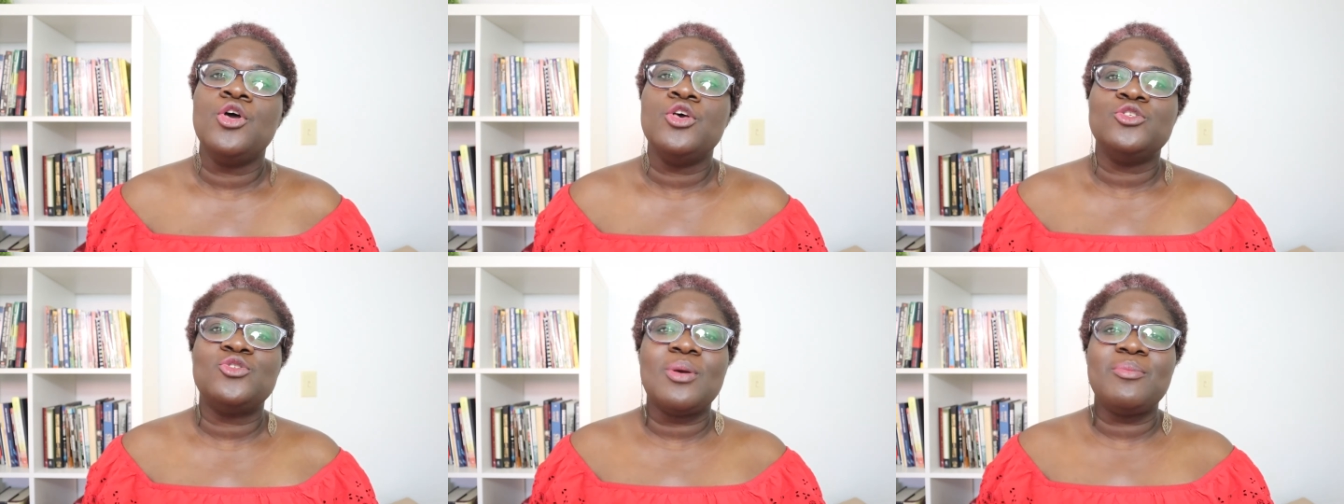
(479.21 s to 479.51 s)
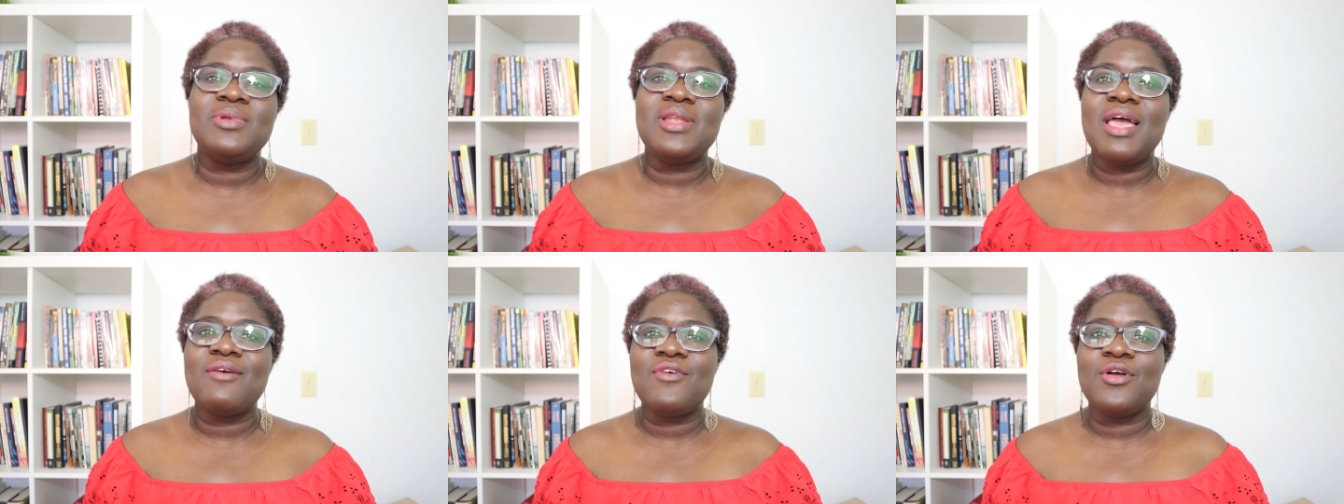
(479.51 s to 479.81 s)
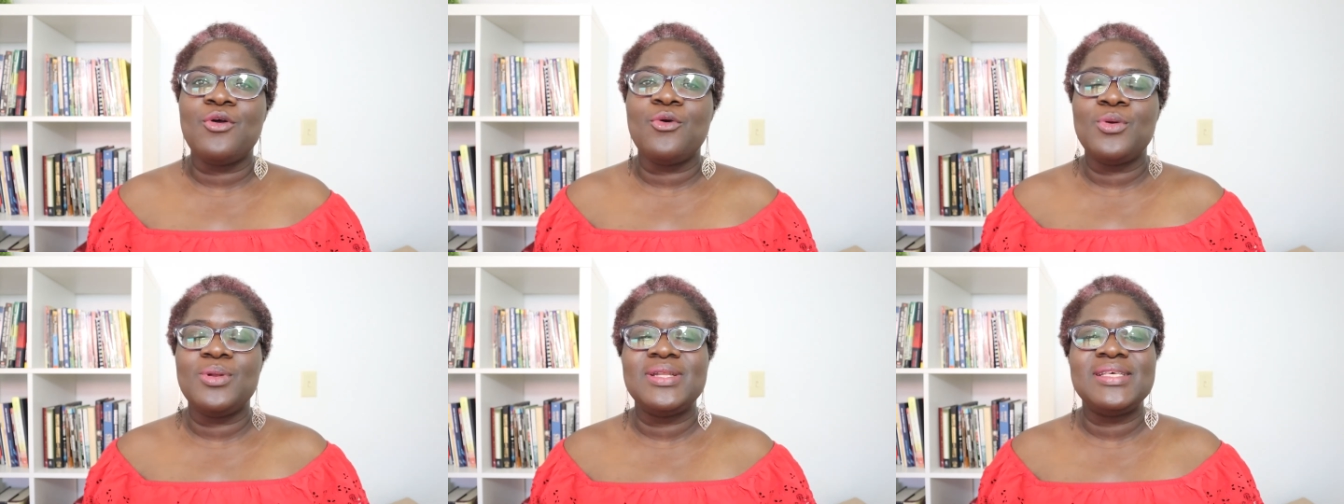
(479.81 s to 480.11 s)
So I'm
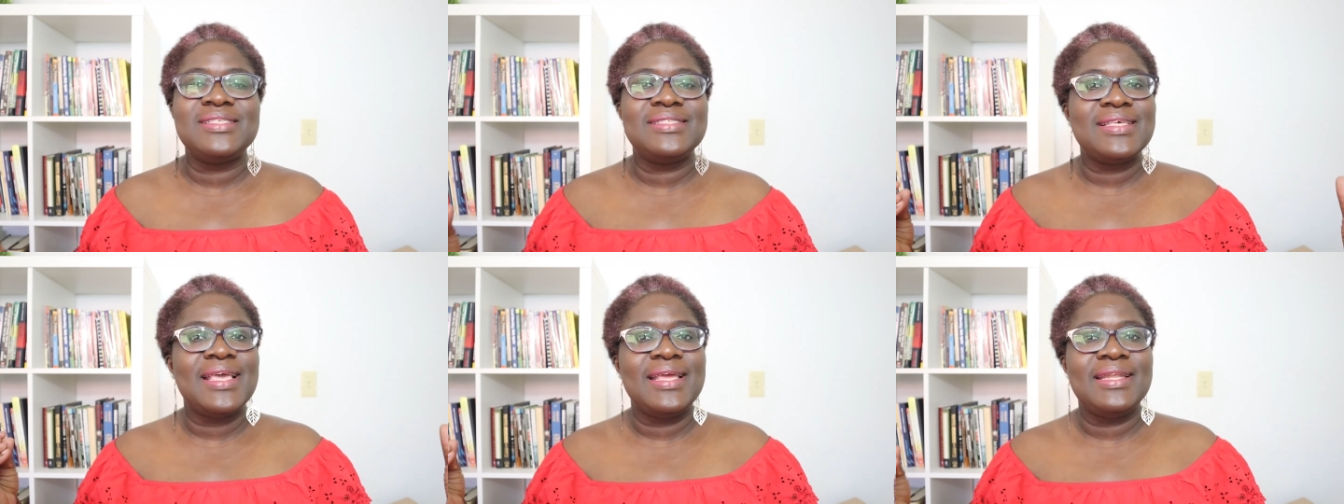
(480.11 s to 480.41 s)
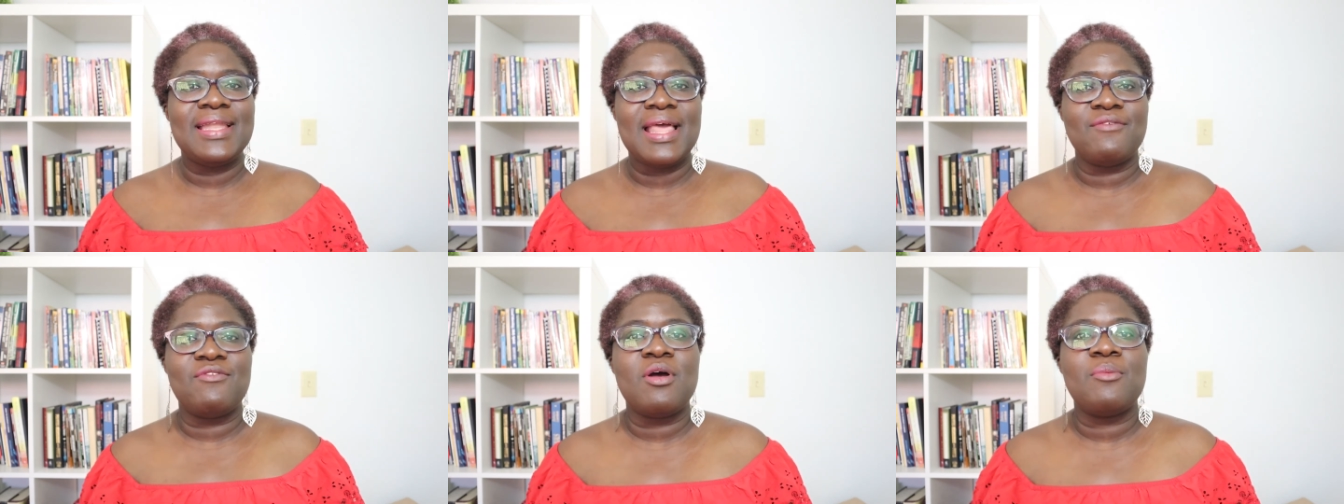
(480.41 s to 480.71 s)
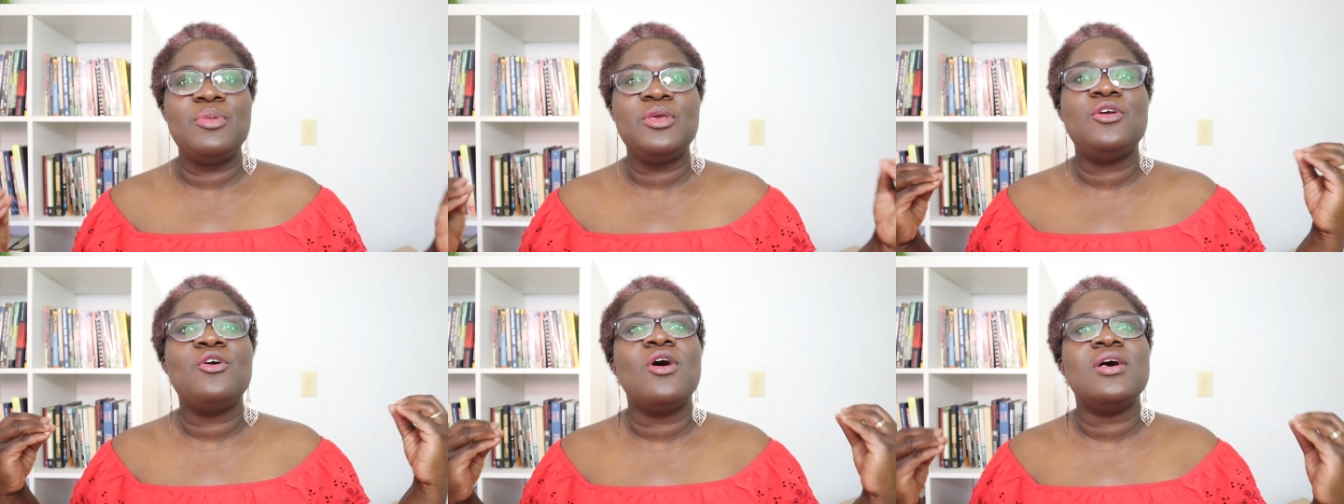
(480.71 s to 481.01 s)
never going to say
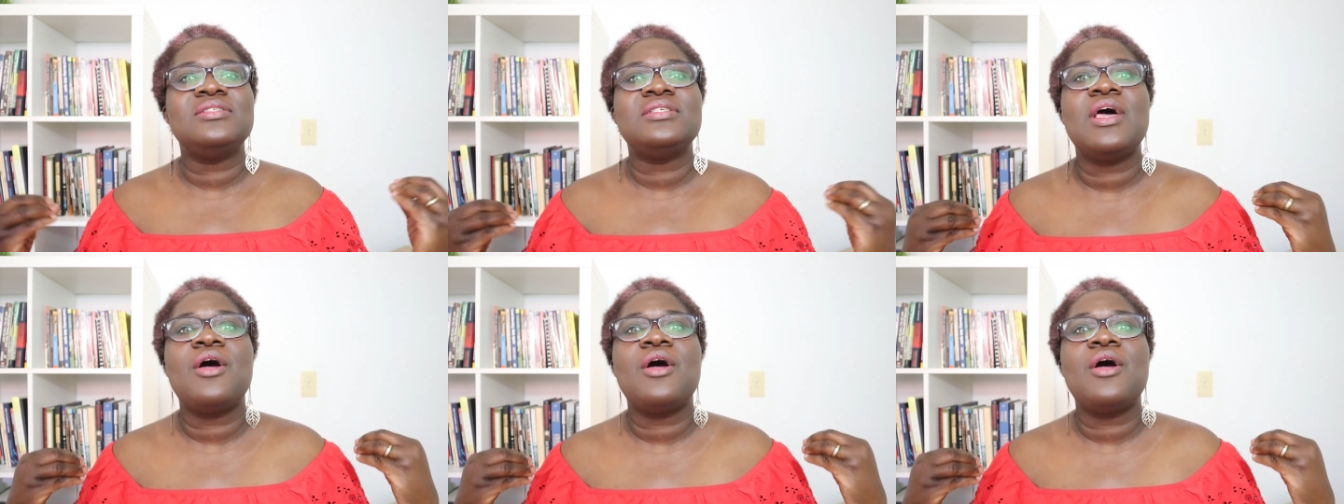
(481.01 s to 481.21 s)
never, because